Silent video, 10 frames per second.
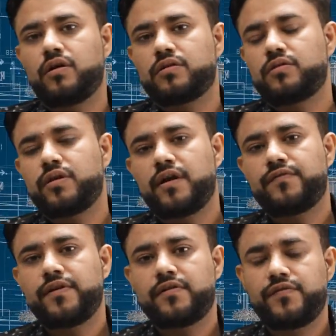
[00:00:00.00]

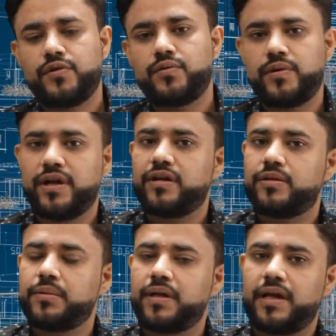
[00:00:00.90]
orthographic view
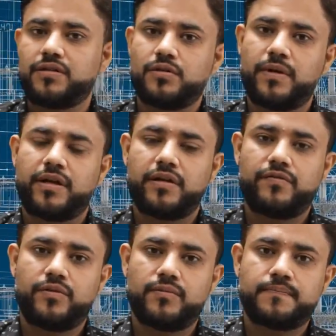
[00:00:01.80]
into an isometric
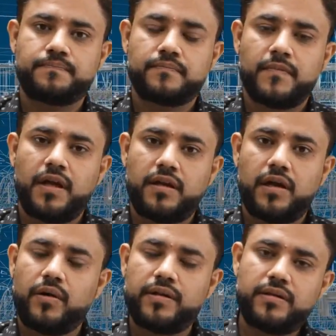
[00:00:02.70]
view.
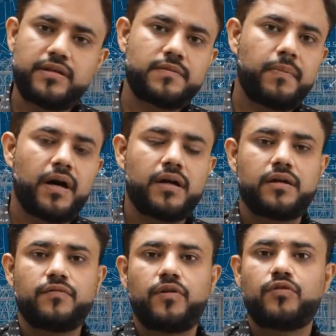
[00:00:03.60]
Now, in this
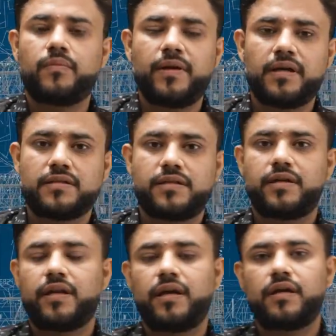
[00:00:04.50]
part, we would be
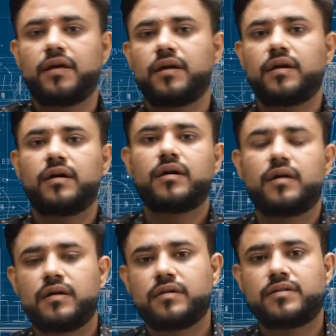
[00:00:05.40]
considering
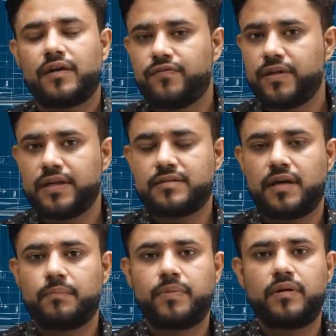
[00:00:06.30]
a tougher
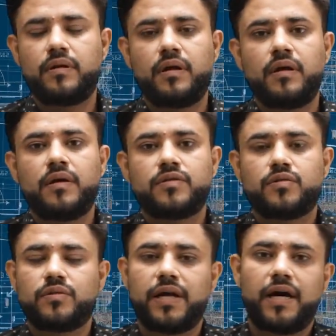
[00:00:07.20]
example
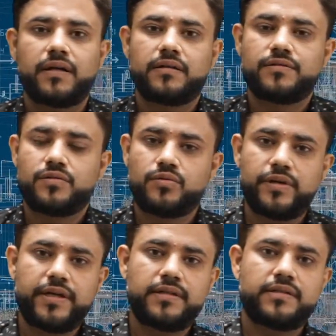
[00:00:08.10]
so that the
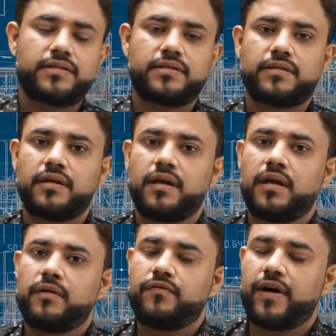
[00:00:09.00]
students
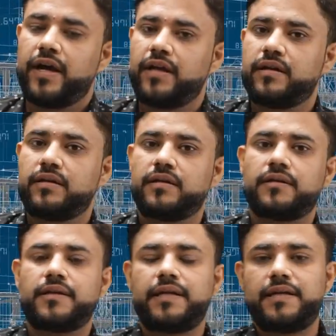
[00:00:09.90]
find
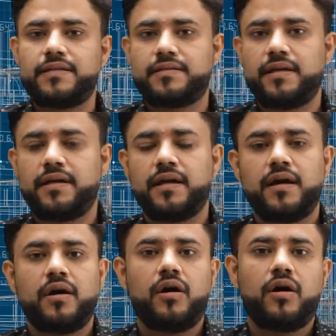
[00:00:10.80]
easy
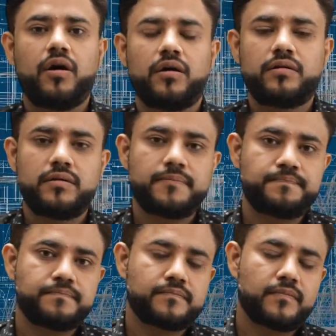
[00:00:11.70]
on